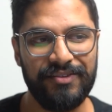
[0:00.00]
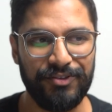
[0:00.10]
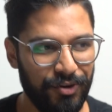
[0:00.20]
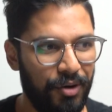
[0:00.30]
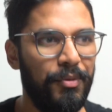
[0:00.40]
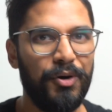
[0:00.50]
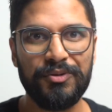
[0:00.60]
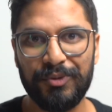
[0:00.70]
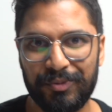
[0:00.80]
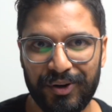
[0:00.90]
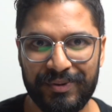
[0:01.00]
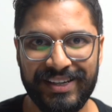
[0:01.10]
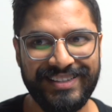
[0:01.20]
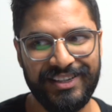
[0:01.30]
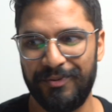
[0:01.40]
If you've got multiple
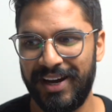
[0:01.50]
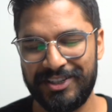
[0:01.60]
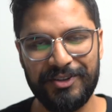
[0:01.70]
properties and you manage